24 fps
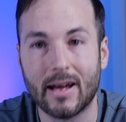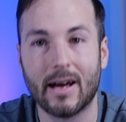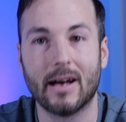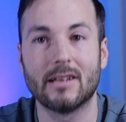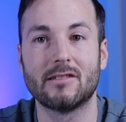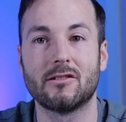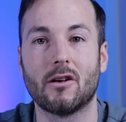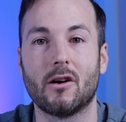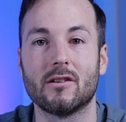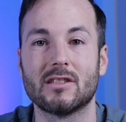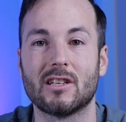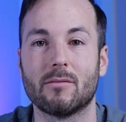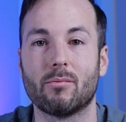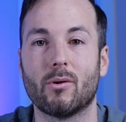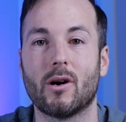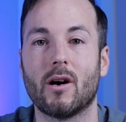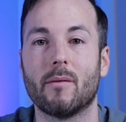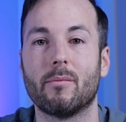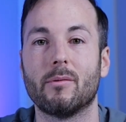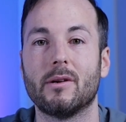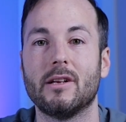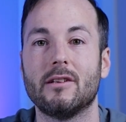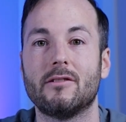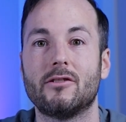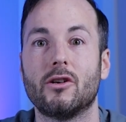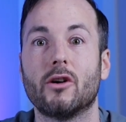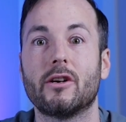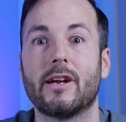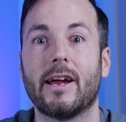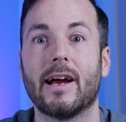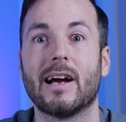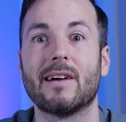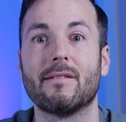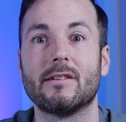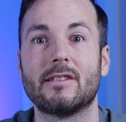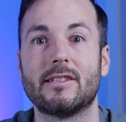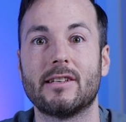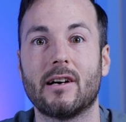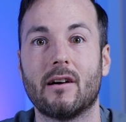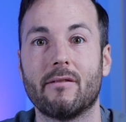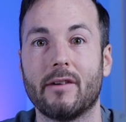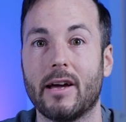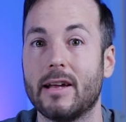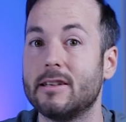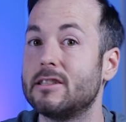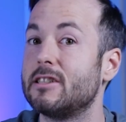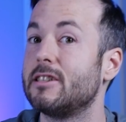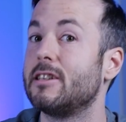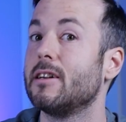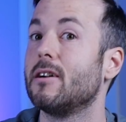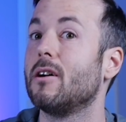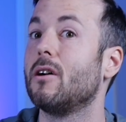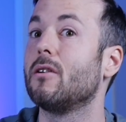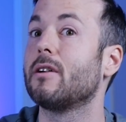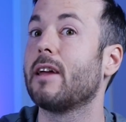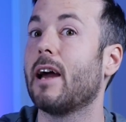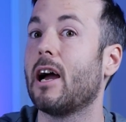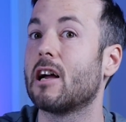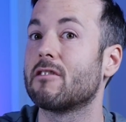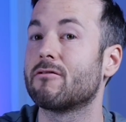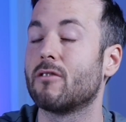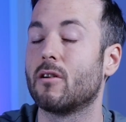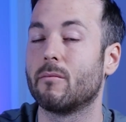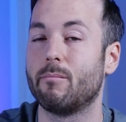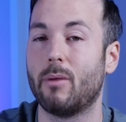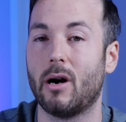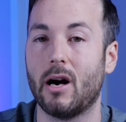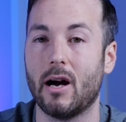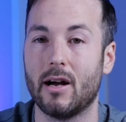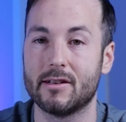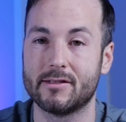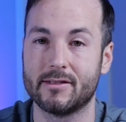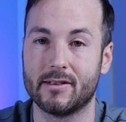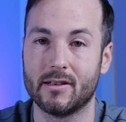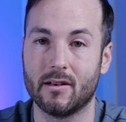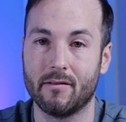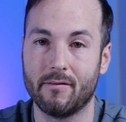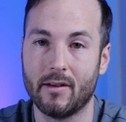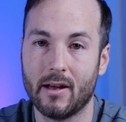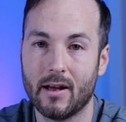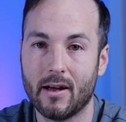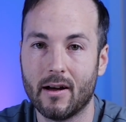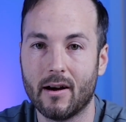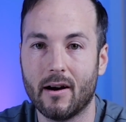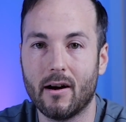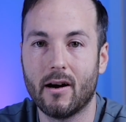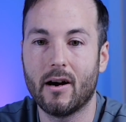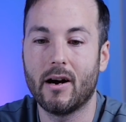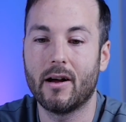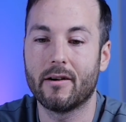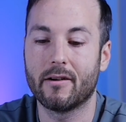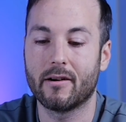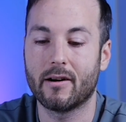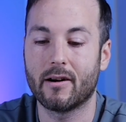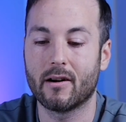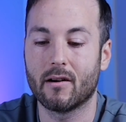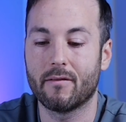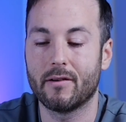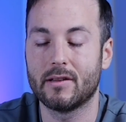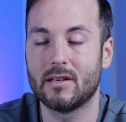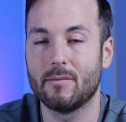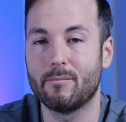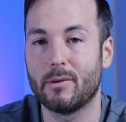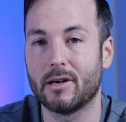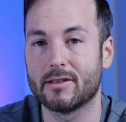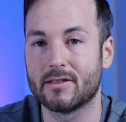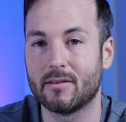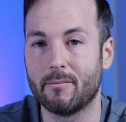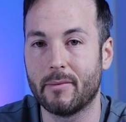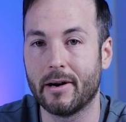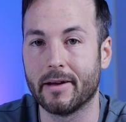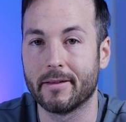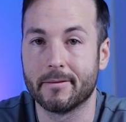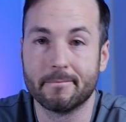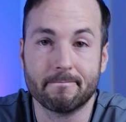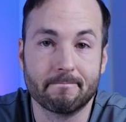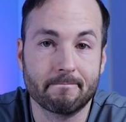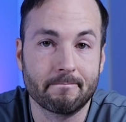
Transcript: as long as the property took care of itself and still cash flowed positive $100, $150 a month.